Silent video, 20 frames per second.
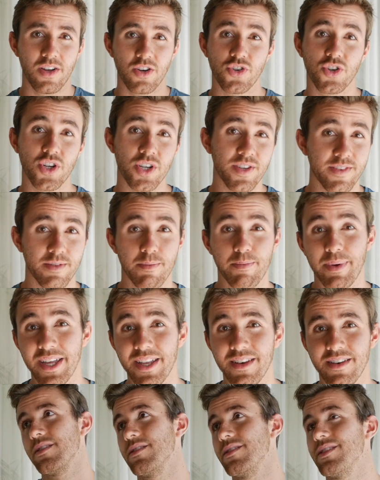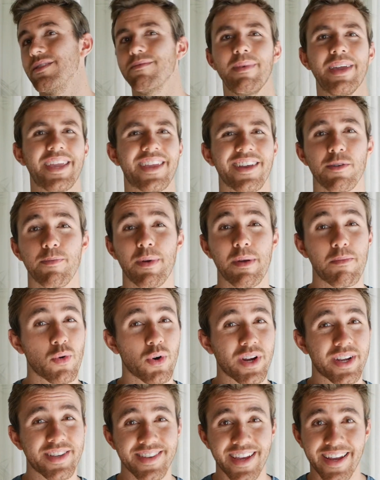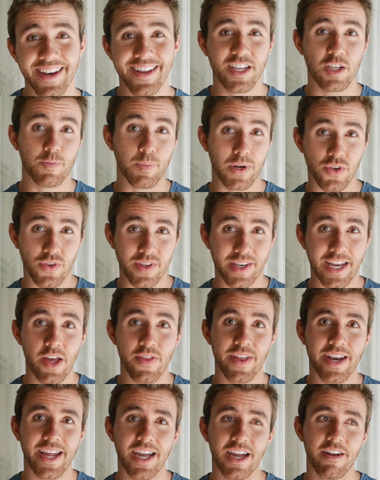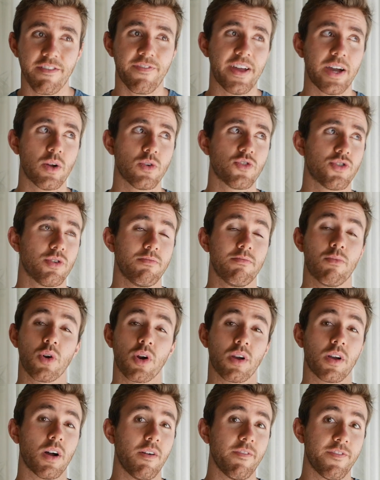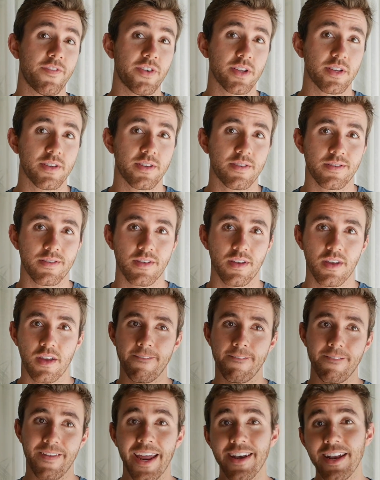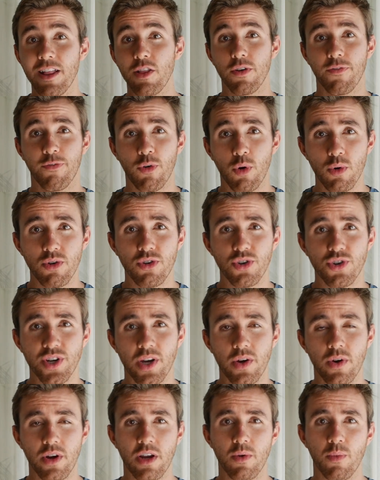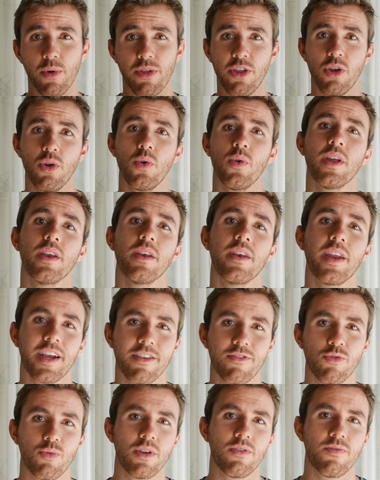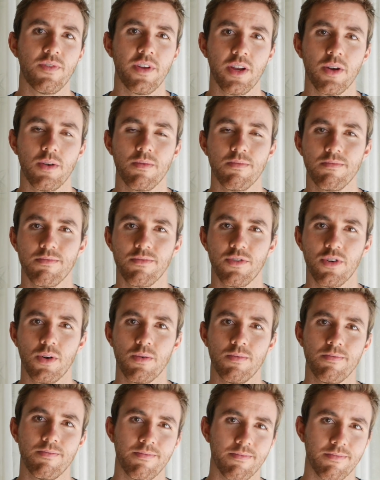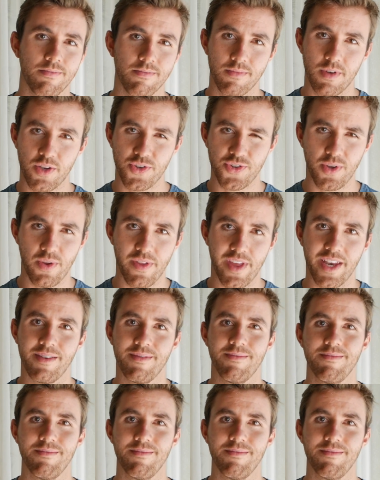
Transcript: just a bit, make it a bit more exciting, especially now that I have found some more confidence. And I look forward to sharing it with you in next week's video. So I'll see you then.